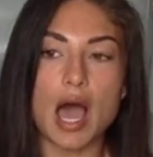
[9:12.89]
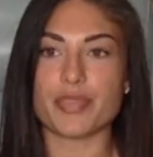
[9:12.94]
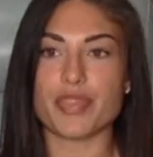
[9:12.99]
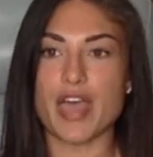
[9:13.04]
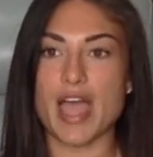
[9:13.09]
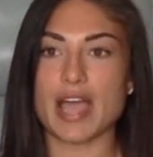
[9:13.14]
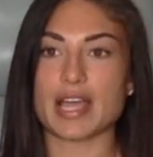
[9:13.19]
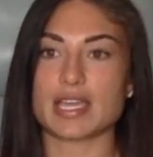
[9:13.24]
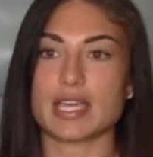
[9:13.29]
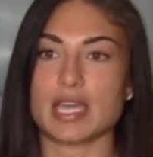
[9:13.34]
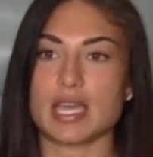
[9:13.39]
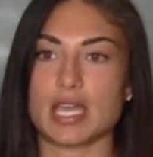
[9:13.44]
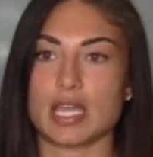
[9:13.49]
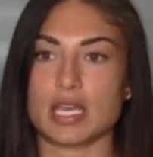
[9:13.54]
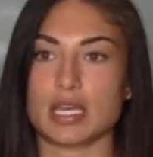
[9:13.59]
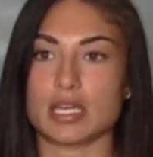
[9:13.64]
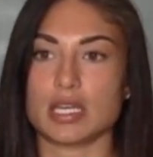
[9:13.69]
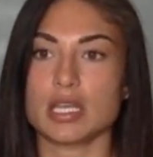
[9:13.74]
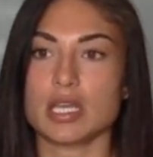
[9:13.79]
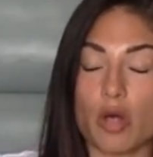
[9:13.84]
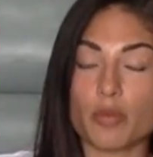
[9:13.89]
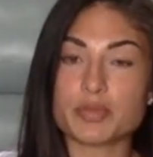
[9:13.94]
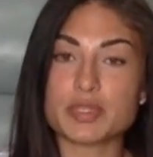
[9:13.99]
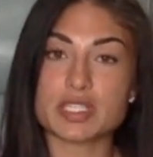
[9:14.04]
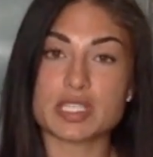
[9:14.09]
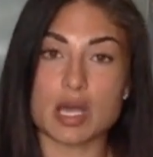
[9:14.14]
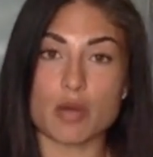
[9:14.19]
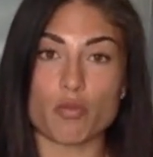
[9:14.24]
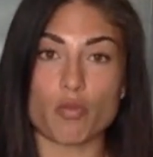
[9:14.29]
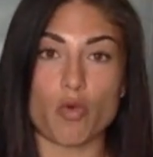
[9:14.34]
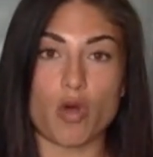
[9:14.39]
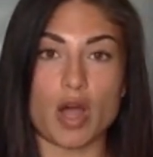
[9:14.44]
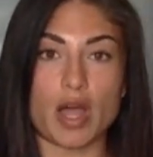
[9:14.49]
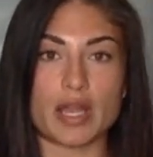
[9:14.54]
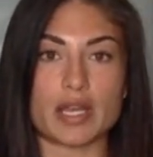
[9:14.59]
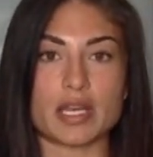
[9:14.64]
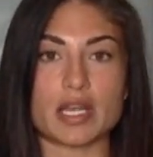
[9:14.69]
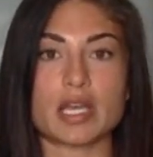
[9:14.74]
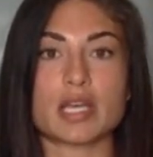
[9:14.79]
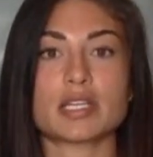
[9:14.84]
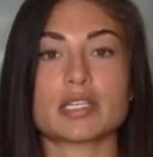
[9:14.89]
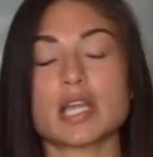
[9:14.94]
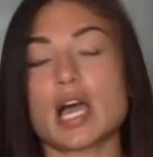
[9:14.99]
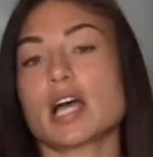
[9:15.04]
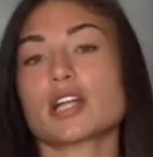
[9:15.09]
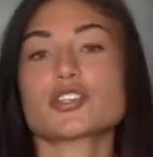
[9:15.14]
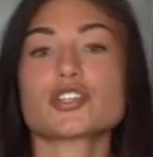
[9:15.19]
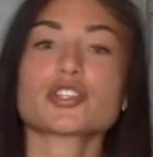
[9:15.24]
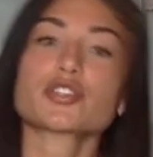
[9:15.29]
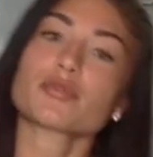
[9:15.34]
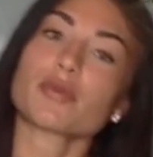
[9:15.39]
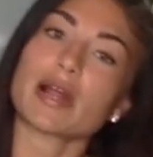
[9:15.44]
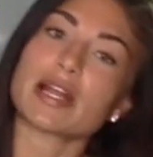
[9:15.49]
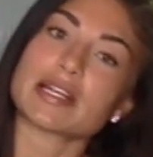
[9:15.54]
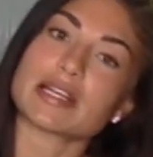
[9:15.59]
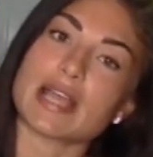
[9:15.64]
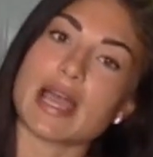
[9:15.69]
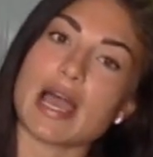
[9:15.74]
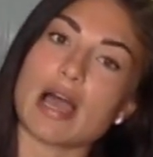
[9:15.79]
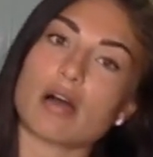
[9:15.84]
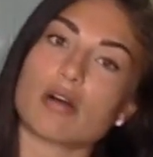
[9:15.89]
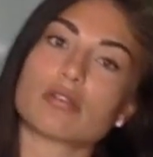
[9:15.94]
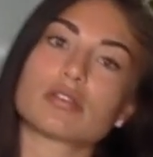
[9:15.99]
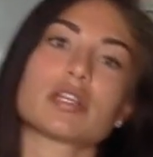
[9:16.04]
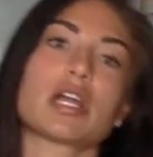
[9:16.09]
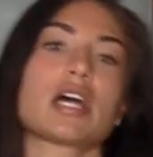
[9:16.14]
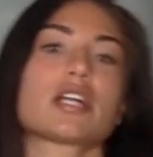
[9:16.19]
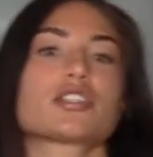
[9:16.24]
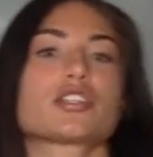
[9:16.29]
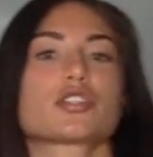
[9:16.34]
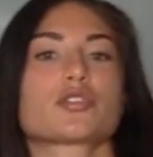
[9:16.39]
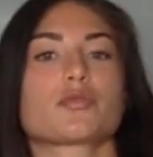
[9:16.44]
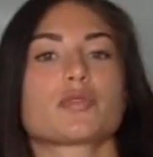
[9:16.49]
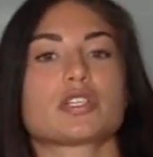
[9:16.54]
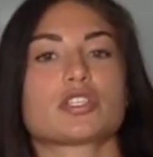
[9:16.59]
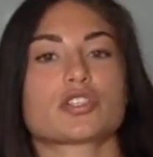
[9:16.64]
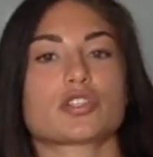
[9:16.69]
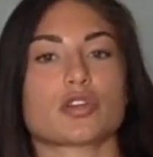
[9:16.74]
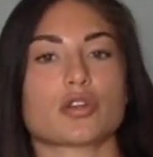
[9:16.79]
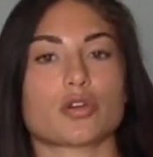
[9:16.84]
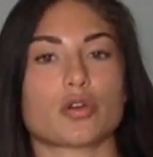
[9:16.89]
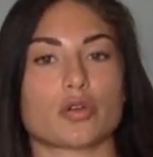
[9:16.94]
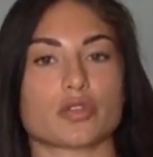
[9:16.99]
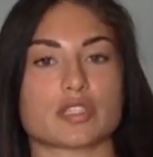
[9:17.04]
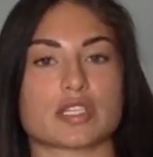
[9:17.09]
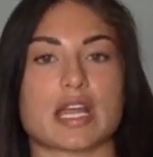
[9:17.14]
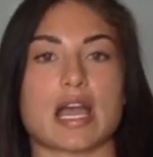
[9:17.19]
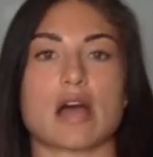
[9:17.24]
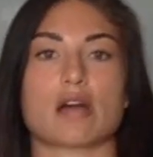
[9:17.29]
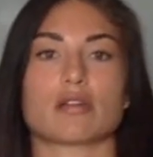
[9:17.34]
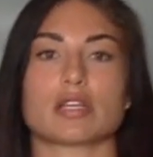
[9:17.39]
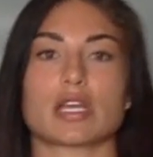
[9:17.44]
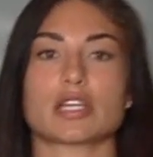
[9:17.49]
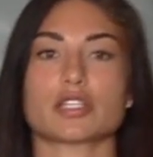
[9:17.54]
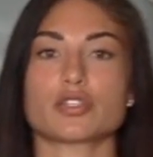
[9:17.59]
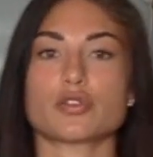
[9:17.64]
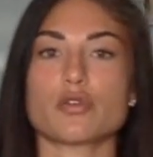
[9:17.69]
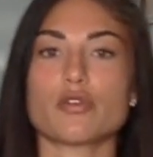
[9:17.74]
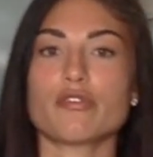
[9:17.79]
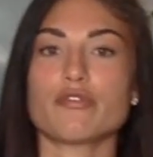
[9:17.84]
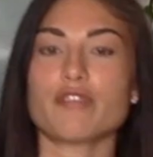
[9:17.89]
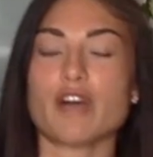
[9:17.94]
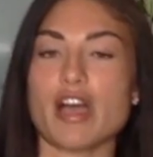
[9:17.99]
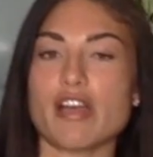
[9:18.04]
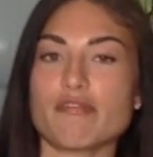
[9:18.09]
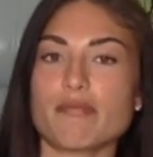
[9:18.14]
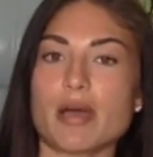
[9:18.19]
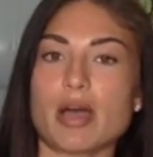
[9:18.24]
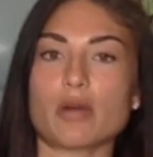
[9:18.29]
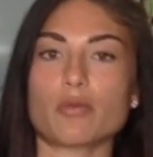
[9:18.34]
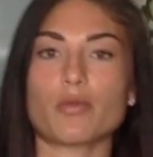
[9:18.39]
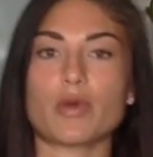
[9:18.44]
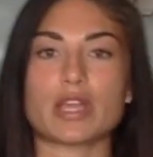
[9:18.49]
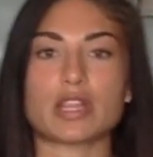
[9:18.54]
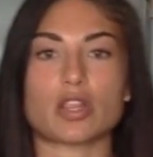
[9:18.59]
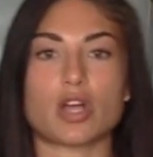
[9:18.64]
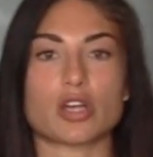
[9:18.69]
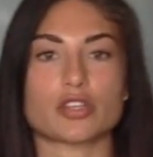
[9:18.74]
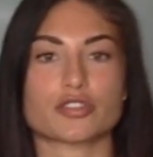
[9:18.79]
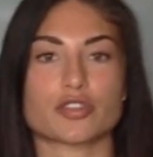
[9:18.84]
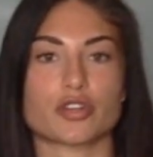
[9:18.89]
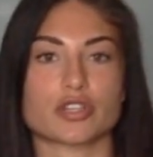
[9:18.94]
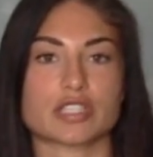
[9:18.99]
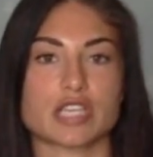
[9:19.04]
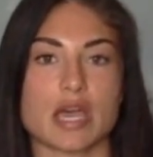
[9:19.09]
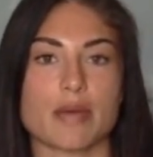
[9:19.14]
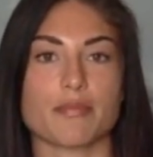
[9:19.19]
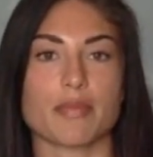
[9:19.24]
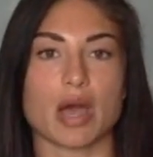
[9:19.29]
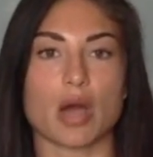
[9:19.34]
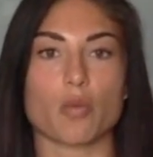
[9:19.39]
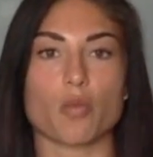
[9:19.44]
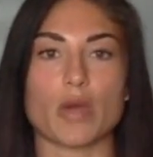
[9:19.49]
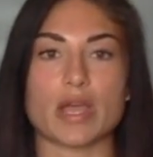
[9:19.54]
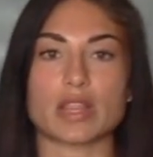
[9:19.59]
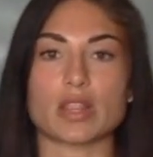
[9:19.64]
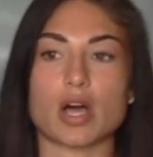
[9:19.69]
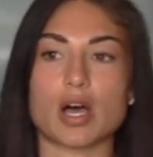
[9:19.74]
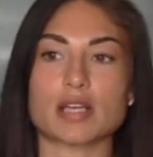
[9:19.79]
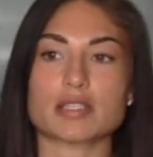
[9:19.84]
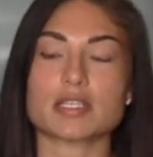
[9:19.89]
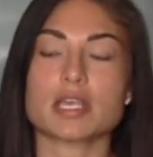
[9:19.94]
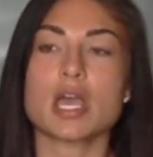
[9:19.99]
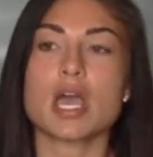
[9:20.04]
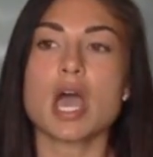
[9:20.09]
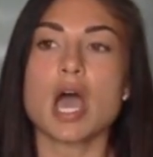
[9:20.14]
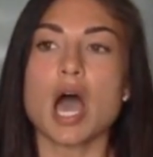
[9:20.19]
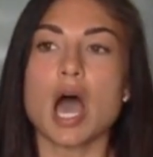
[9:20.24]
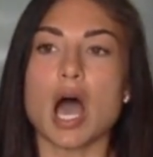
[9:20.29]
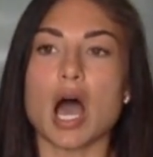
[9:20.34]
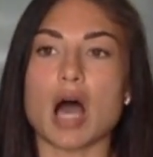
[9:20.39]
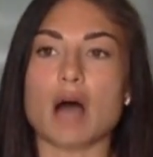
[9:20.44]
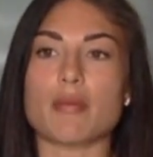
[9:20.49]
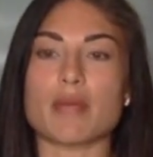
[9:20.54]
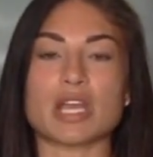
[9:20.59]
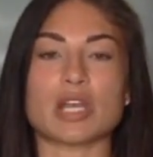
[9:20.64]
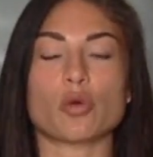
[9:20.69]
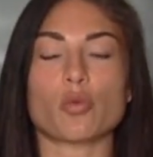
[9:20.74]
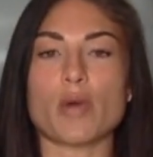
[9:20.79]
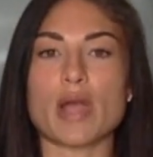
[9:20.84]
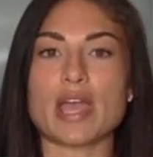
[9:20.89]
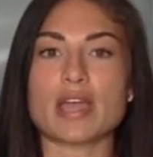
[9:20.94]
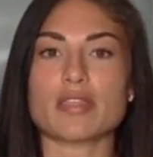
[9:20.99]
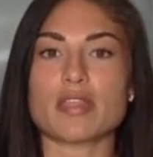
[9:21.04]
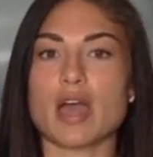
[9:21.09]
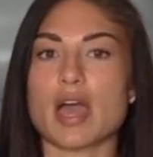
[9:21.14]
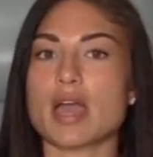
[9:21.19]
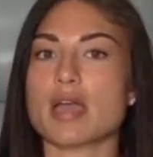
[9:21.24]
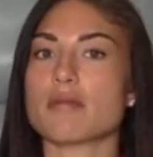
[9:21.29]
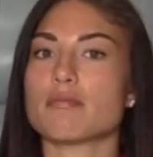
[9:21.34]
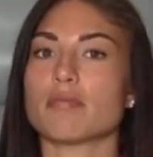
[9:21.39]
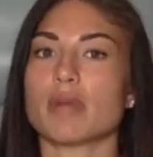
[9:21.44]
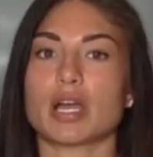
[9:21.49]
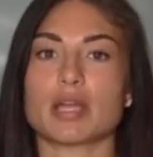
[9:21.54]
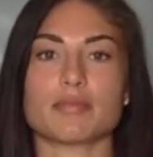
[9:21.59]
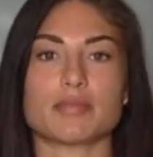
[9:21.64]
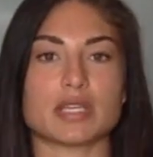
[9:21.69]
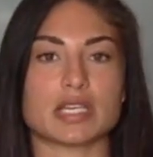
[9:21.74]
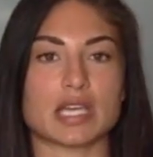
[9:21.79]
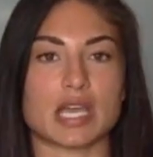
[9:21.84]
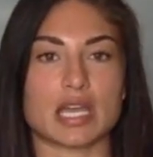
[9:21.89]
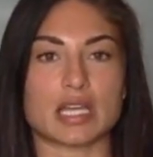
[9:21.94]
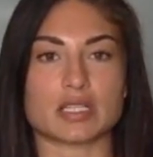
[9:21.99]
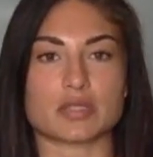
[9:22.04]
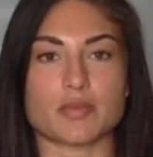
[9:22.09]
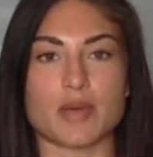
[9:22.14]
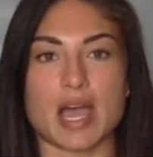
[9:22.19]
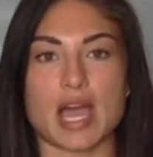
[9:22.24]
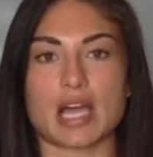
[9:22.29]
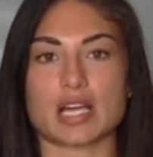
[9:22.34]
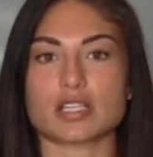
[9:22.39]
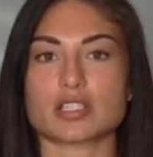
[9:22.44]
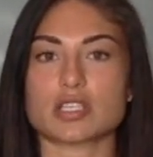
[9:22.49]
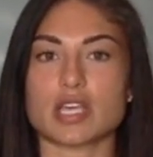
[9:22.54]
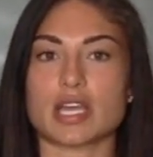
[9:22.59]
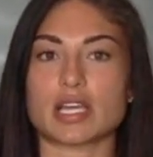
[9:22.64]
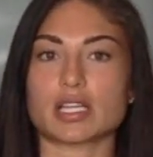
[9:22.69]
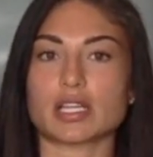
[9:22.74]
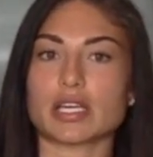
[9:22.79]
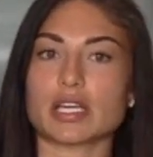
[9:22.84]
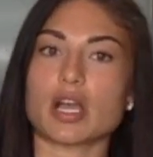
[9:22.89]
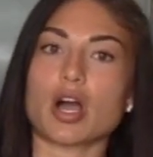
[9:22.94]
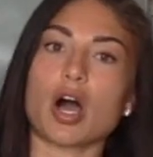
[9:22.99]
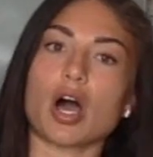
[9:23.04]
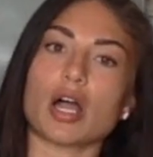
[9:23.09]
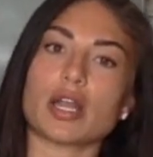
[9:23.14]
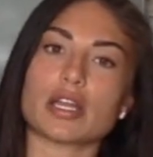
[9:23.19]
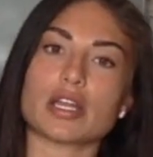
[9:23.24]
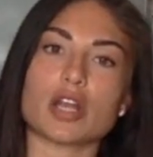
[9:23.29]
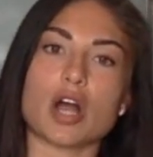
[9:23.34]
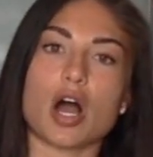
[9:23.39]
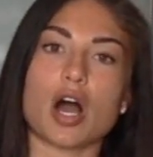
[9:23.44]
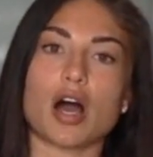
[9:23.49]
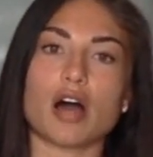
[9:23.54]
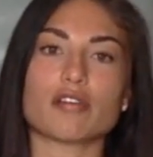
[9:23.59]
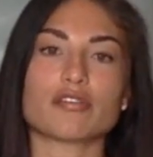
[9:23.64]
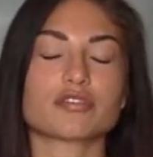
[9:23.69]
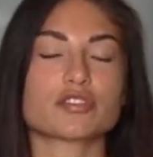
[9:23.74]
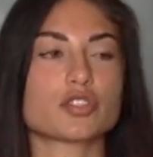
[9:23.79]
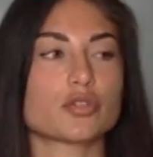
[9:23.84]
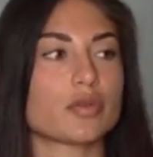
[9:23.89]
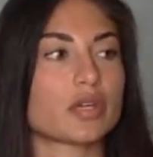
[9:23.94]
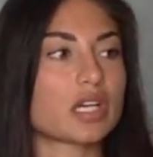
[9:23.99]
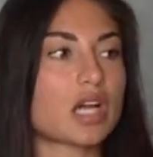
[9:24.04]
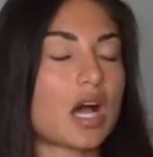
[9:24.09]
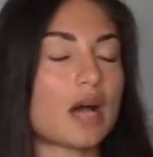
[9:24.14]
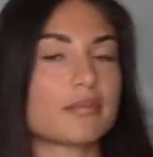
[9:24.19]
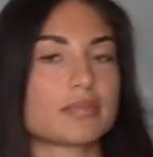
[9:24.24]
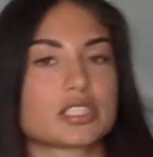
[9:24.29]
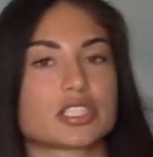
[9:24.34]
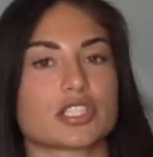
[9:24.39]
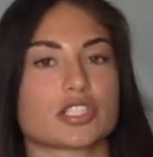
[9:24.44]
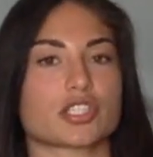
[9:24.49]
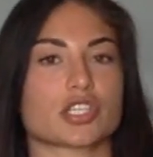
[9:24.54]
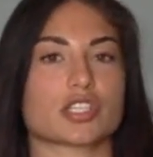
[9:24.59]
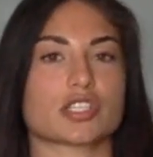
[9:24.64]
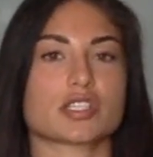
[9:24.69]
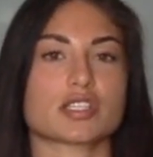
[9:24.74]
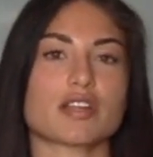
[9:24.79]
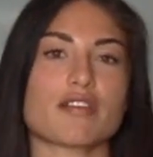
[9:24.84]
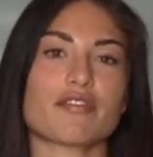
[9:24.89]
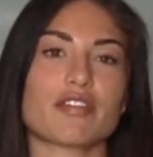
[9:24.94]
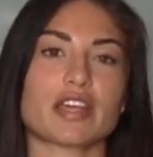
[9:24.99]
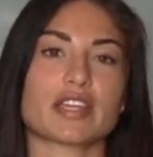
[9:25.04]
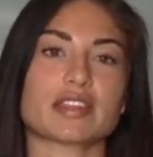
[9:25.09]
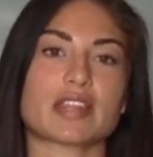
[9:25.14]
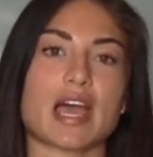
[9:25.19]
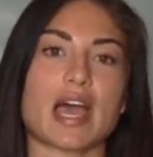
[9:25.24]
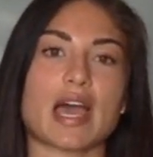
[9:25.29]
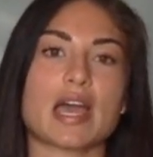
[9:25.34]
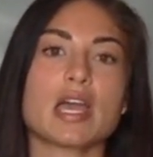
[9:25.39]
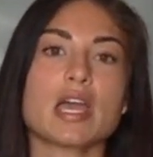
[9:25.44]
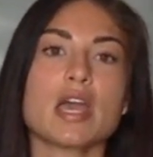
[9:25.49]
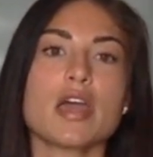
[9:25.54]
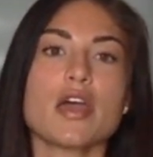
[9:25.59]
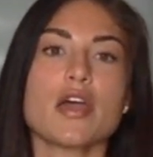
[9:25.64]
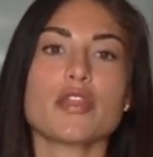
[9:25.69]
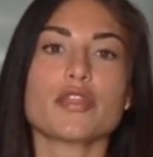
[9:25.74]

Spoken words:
that can help someone not just right now, not just reach their goals now, not do a 5-pound weight loss or a 10-pound weight loss in a way that it might be gained back, cycling on and off, doing competitions, stuff like that.